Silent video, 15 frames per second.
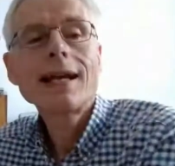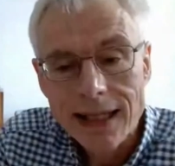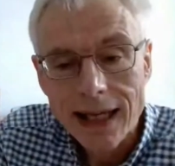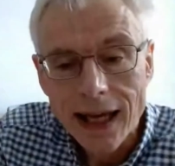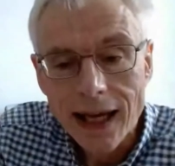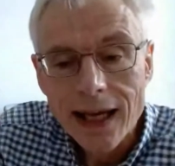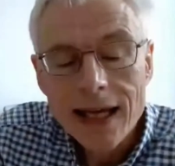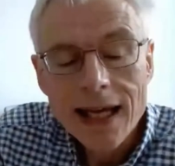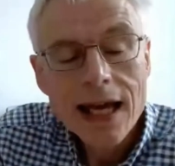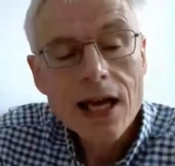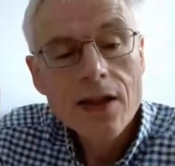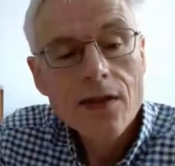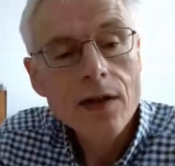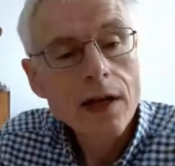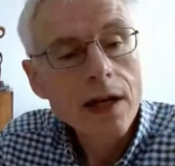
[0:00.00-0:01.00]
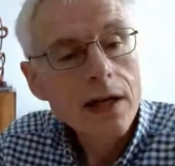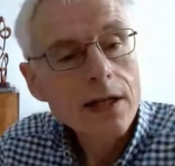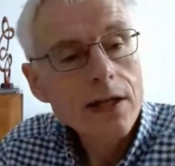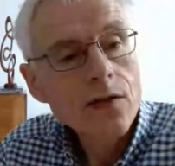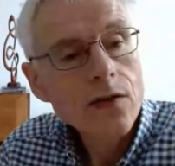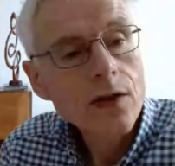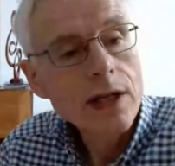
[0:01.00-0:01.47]
idea that
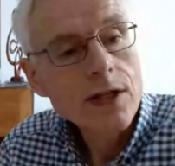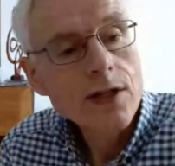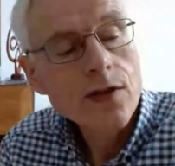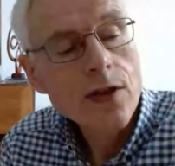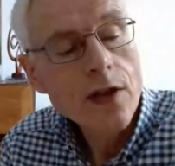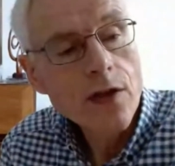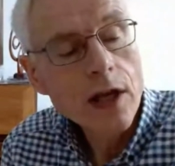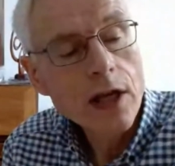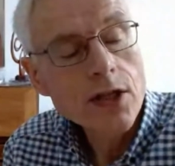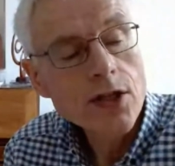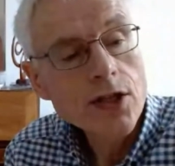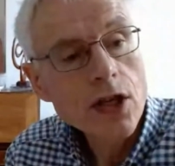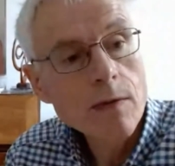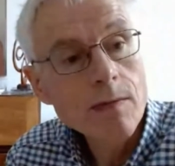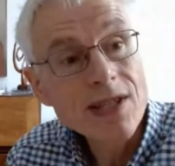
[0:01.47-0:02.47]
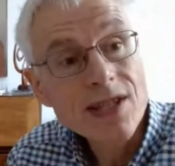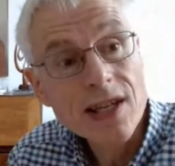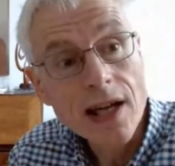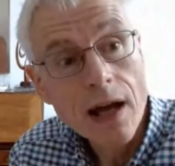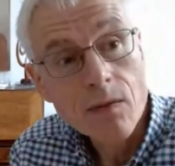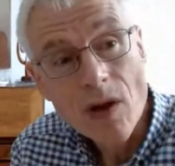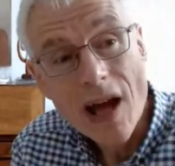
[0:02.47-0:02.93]
the consumers
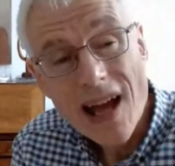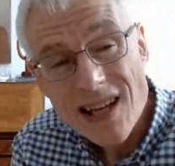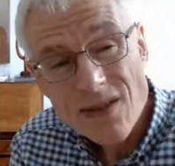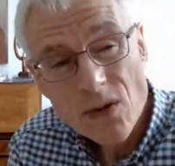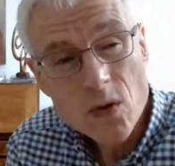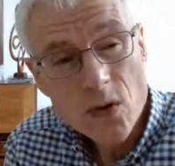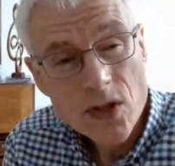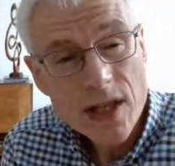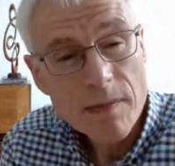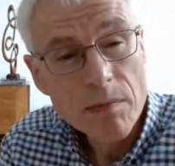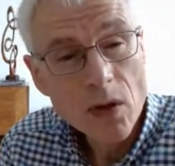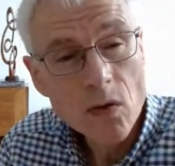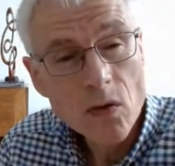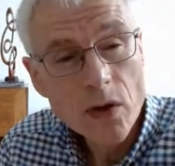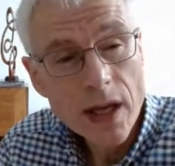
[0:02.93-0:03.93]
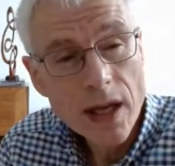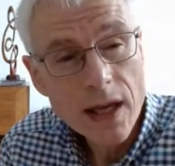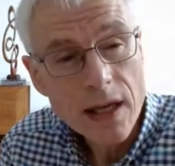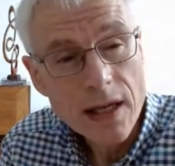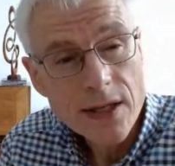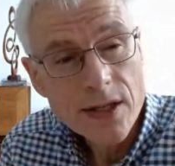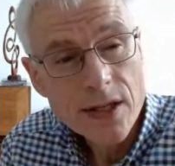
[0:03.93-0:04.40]
and of course
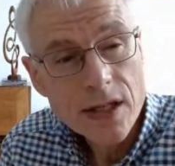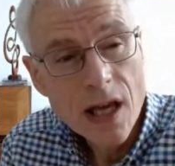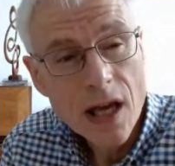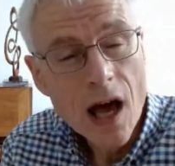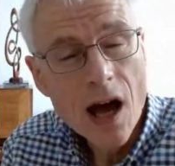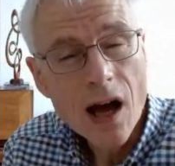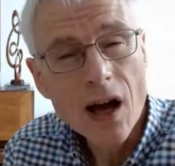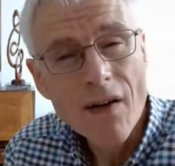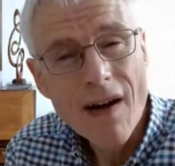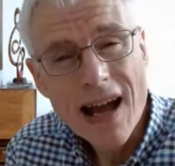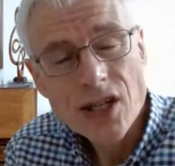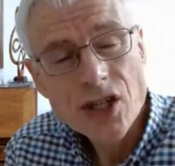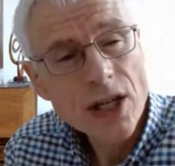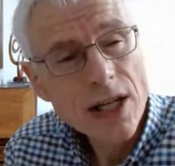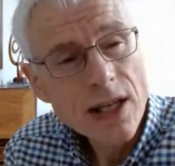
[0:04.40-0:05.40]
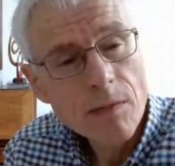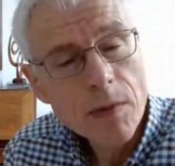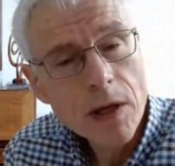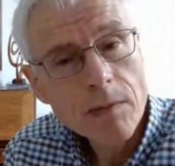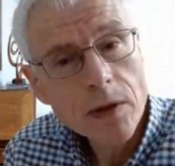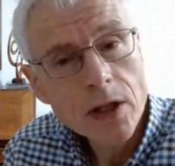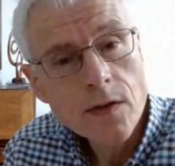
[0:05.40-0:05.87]
employees are actually
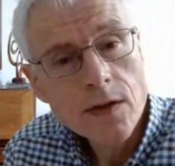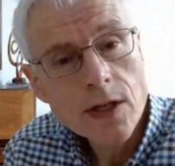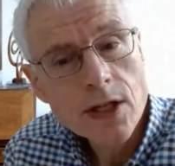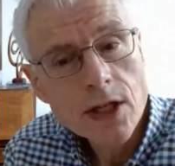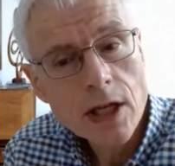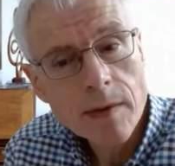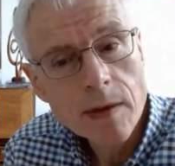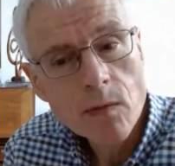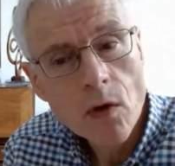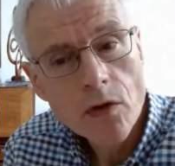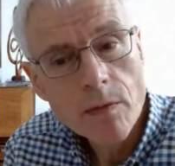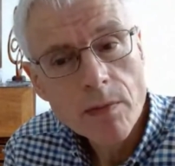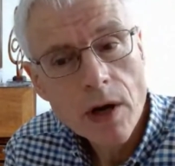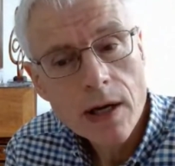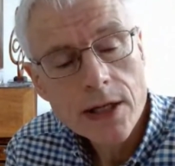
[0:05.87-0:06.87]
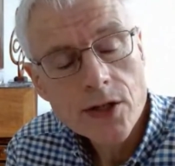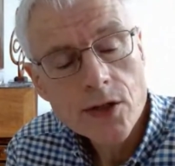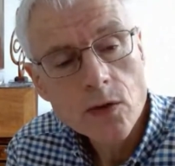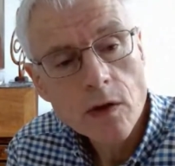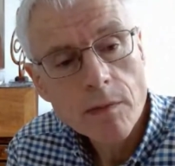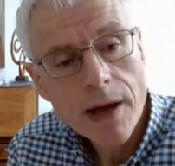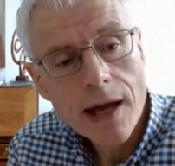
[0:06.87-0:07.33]
the people who determine what the brand
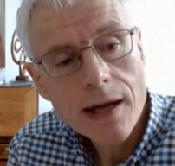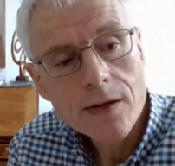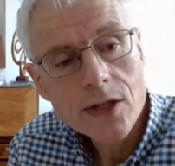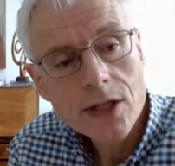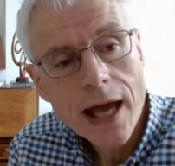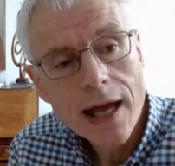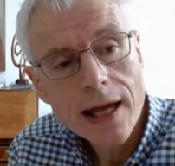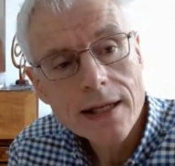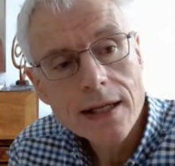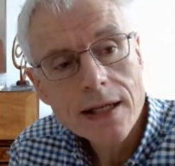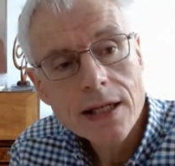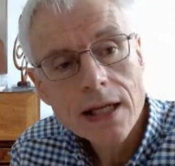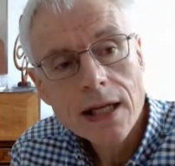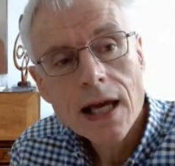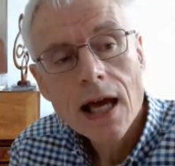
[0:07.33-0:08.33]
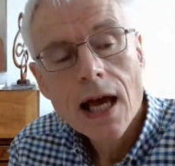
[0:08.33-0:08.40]
is all about. And